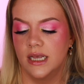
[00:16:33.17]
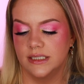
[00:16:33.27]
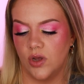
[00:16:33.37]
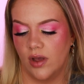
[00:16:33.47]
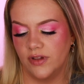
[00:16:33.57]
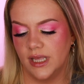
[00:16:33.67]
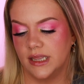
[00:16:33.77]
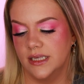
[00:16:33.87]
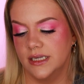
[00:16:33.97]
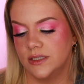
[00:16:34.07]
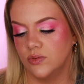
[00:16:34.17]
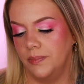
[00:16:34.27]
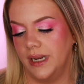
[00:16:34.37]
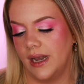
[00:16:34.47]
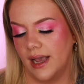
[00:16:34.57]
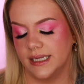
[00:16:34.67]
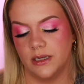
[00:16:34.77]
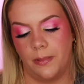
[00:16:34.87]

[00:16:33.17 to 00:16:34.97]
So I feel like this would be nice to